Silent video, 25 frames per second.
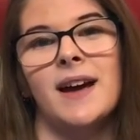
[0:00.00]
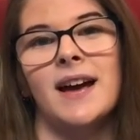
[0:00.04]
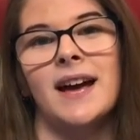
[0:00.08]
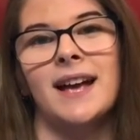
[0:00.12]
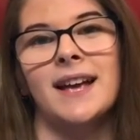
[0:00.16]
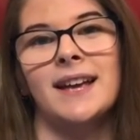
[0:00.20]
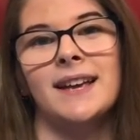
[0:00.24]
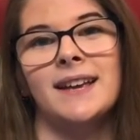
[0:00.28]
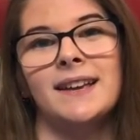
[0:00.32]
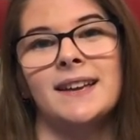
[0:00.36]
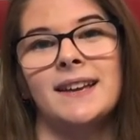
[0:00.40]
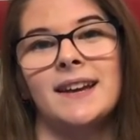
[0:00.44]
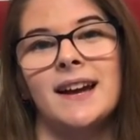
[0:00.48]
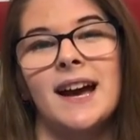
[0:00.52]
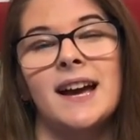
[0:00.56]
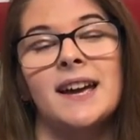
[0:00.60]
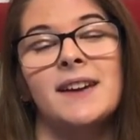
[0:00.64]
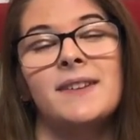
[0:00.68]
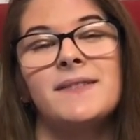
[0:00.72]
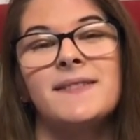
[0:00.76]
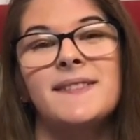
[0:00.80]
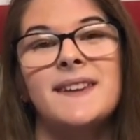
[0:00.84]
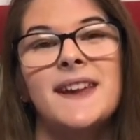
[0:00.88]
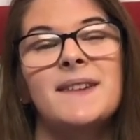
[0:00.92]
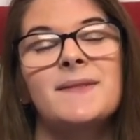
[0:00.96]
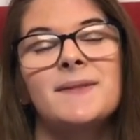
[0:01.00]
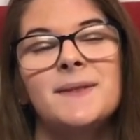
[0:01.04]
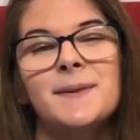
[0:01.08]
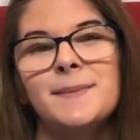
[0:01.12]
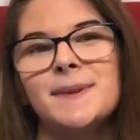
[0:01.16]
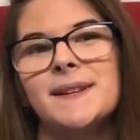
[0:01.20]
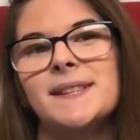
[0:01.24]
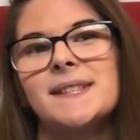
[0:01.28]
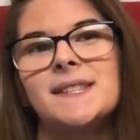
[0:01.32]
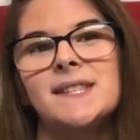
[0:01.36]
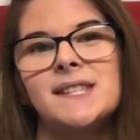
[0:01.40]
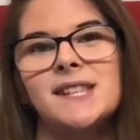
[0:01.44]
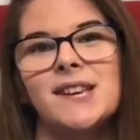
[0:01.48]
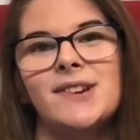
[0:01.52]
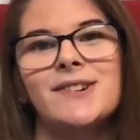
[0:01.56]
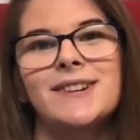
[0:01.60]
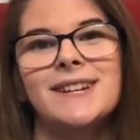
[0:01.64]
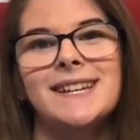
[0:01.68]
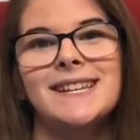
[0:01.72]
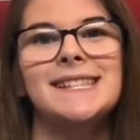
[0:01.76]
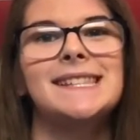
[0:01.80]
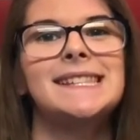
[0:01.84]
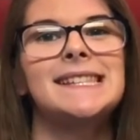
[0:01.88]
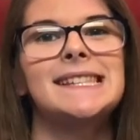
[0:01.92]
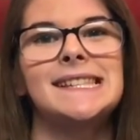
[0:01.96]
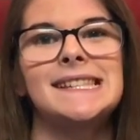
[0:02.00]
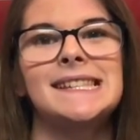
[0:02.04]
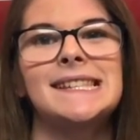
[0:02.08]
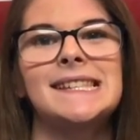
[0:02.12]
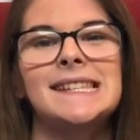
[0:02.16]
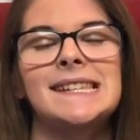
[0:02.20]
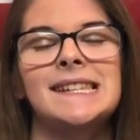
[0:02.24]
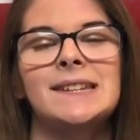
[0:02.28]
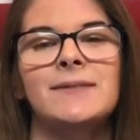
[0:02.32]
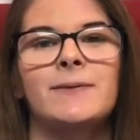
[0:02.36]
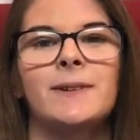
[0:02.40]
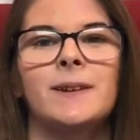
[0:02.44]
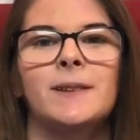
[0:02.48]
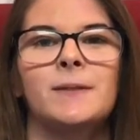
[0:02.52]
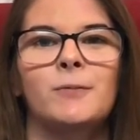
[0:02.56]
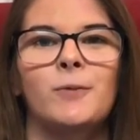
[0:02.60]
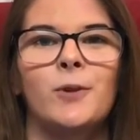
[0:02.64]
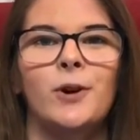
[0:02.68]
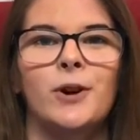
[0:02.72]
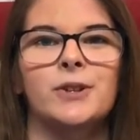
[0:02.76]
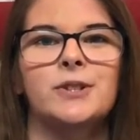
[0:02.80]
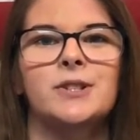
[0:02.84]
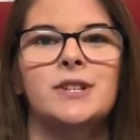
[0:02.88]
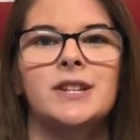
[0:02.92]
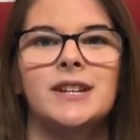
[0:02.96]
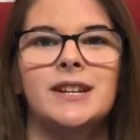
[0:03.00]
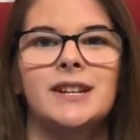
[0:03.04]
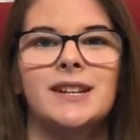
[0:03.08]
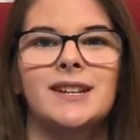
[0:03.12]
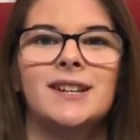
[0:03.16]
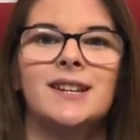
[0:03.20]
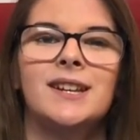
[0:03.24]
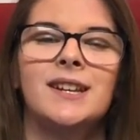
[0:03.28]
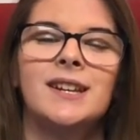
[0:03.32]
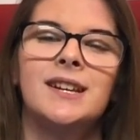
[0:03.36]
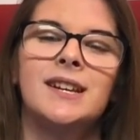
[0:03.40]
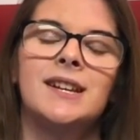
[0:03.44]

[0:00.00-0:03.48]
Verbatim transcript: I, I have never been so consistent with watching